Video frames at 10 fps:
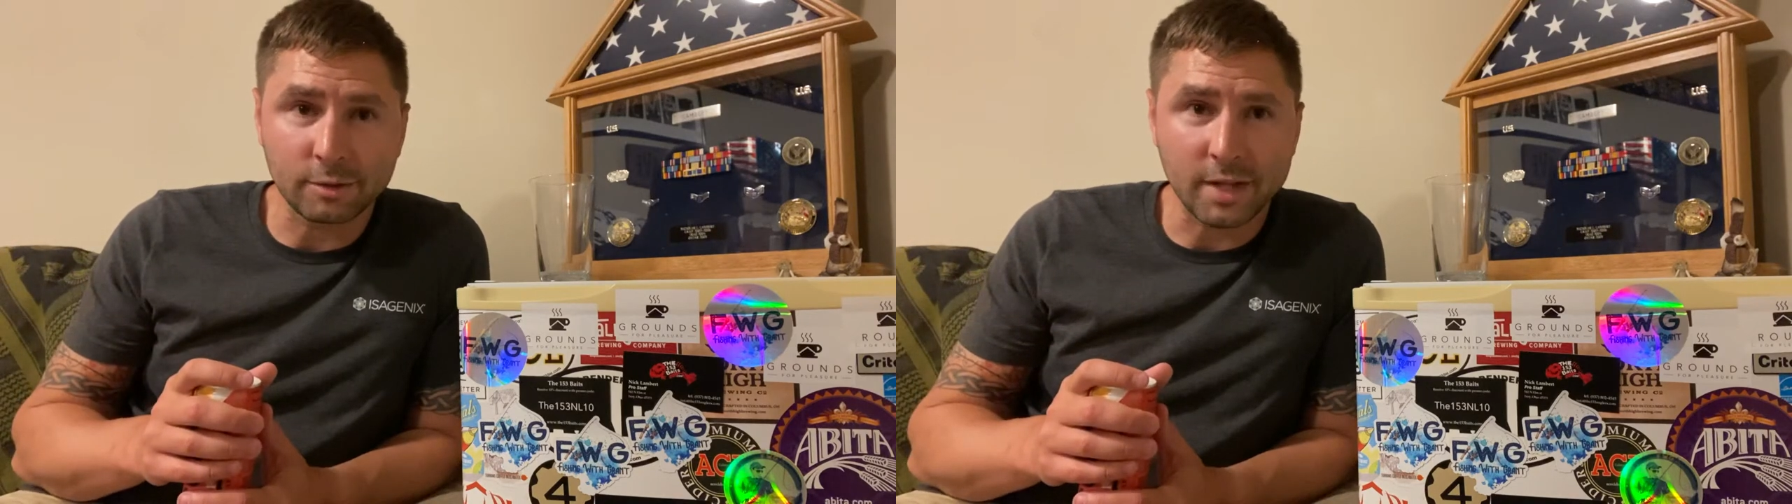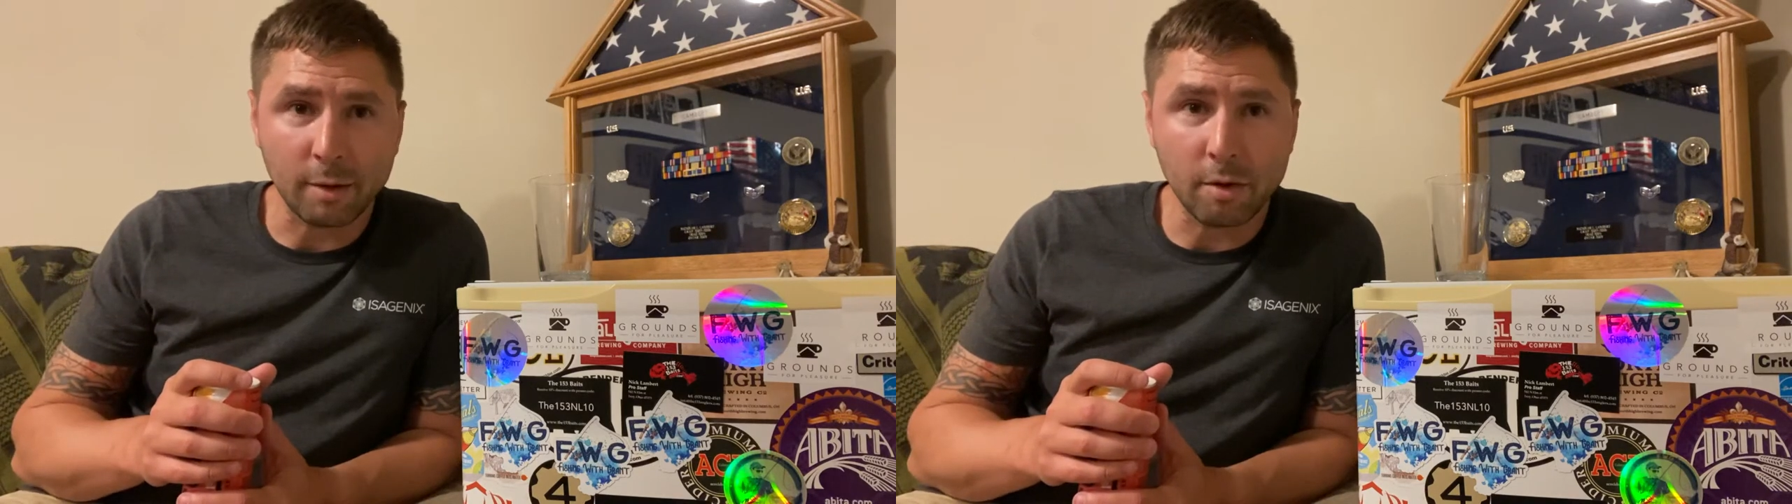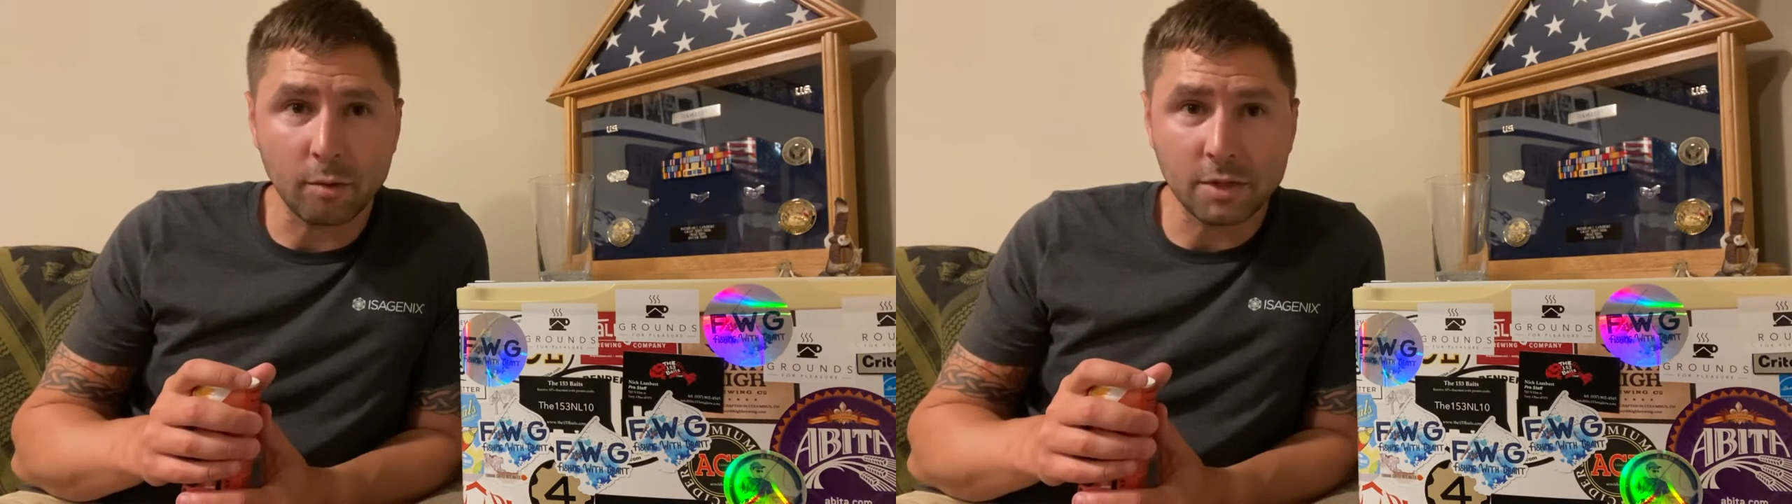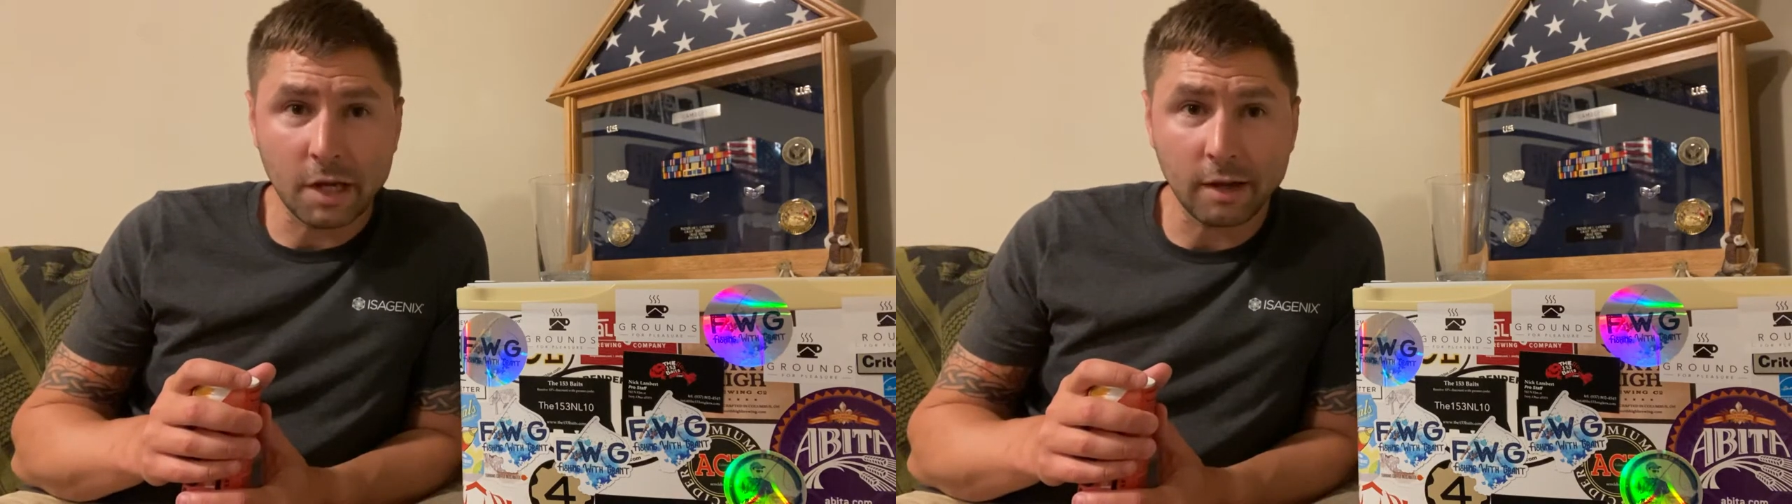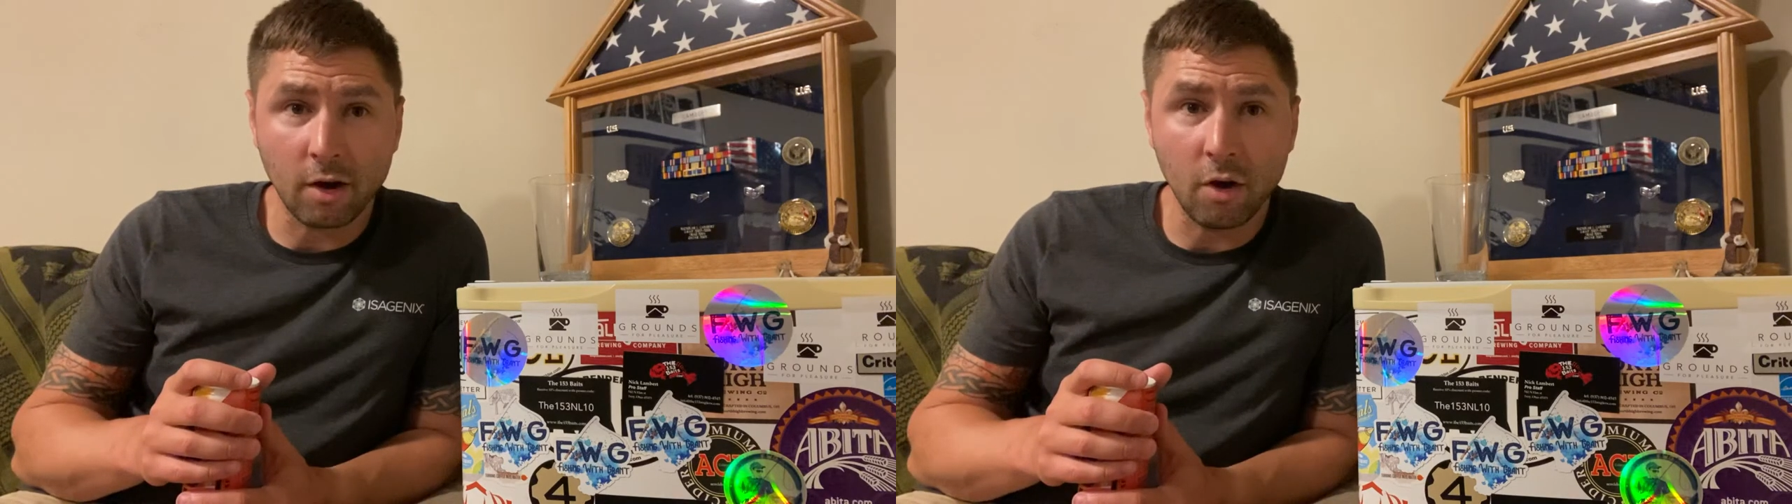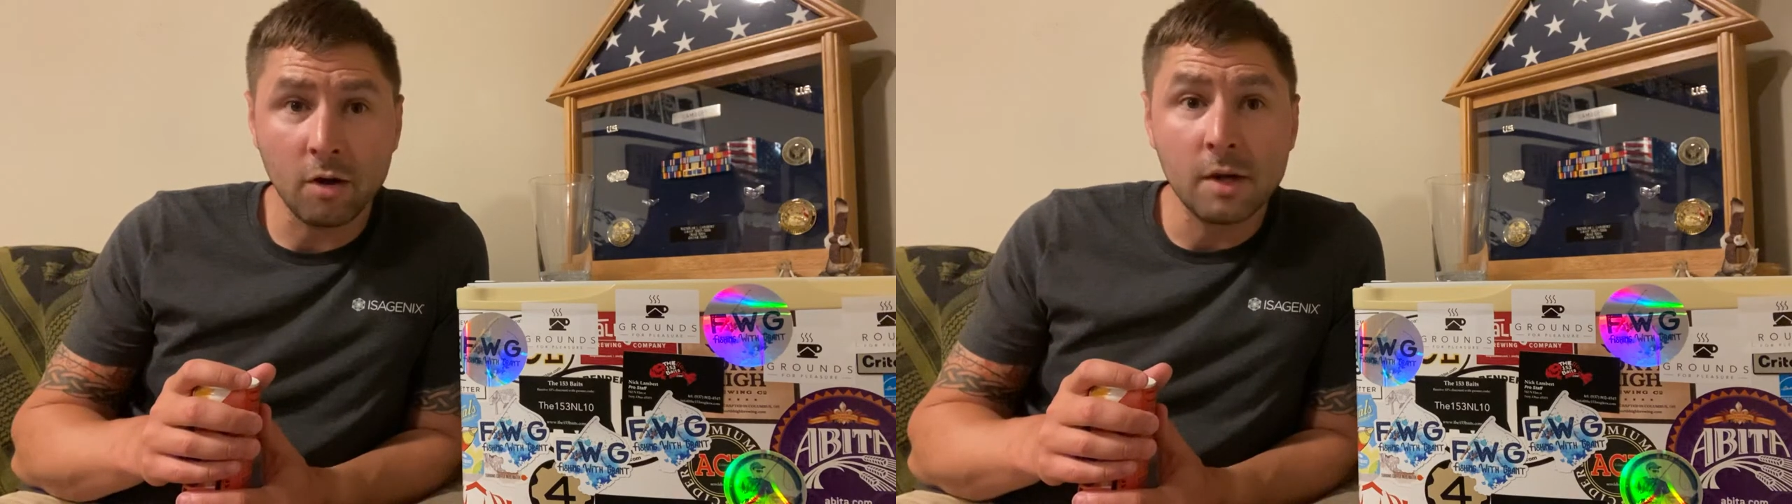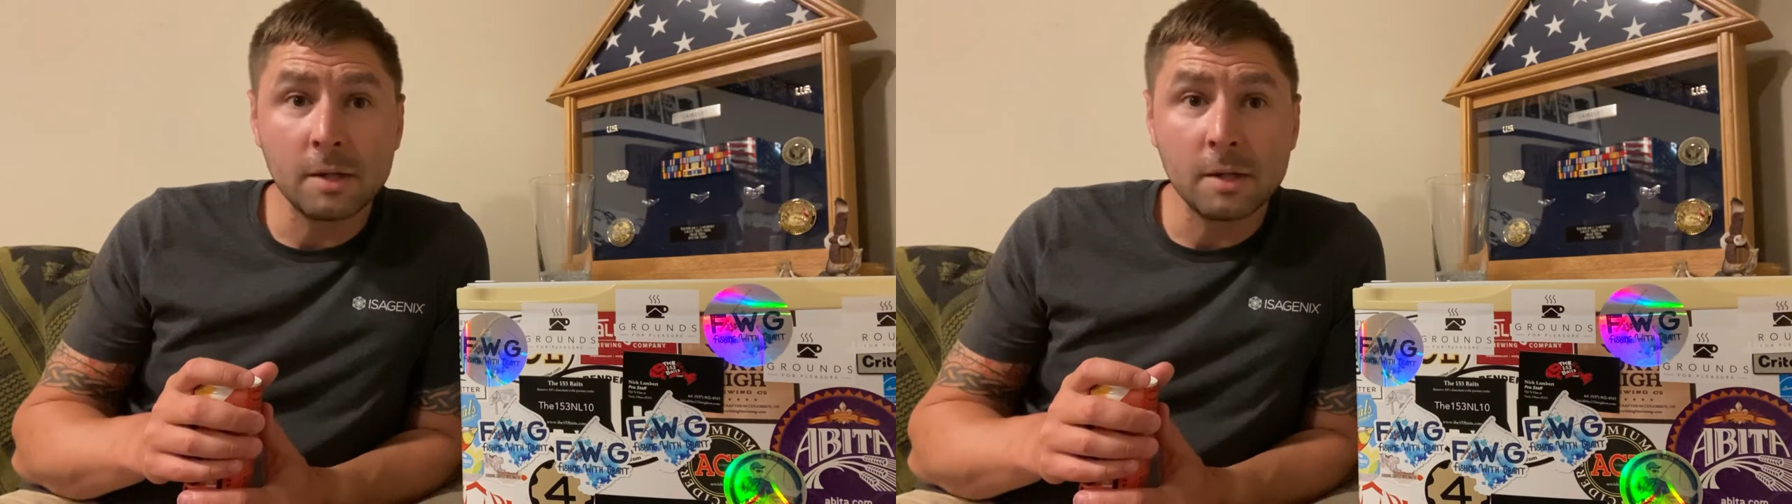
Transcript: segment which I call